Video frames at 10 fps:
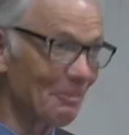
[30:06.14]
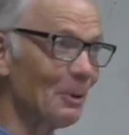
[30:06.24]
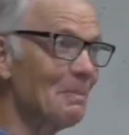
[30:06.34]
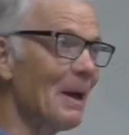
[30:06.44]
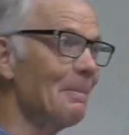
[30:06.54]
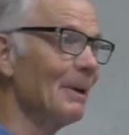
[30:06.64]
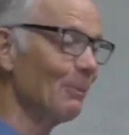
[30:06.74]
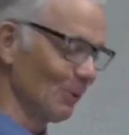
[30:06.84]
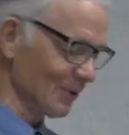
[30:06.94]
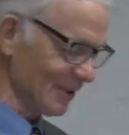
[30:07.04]
And we maybe
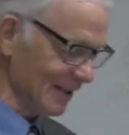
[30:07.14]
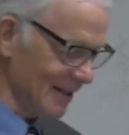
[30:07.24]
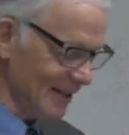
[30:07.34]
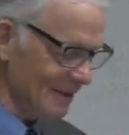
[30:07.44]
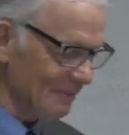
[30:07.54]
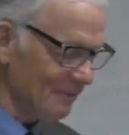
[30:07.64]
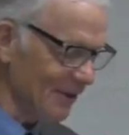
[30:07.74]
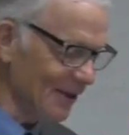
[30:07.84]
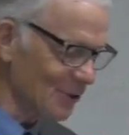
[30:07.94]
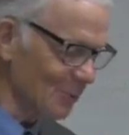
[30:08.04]
will
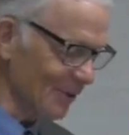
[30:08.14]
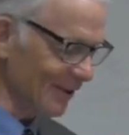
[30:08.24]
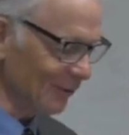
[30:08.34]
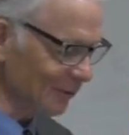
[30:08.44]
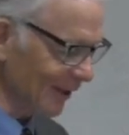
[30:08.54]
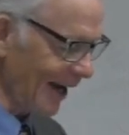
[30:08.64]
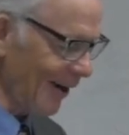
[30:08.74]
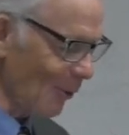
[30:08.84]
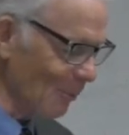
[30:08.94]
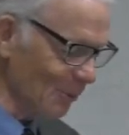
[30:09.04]
finish with this, and
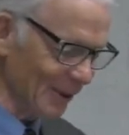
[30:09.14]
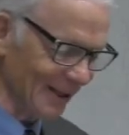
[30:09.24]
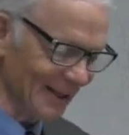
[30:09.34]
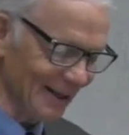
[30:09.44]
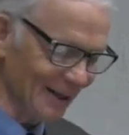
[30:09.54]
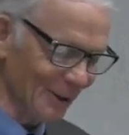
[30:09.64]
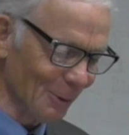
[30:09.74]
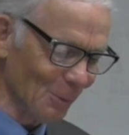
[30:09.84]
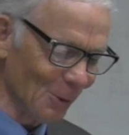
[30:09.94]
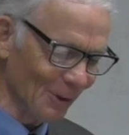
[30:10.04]
I hope we can get a
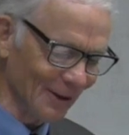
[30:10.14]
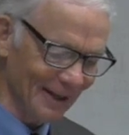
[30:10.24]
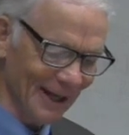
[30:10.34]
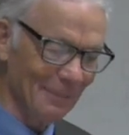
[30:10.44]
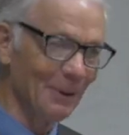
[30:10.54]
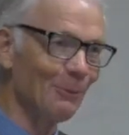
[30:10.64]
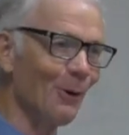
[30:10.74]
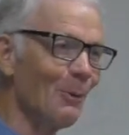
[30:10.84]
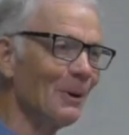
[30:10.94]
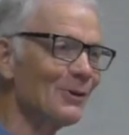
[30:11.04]
little more today. But
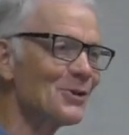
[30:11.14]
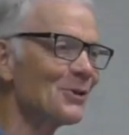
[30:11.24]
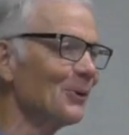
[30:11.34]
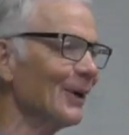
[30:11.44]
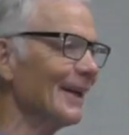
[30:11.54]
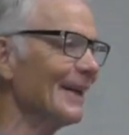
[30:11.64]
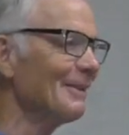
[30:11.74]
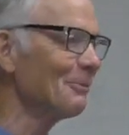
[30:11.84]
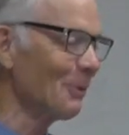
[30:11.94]
Romans 3.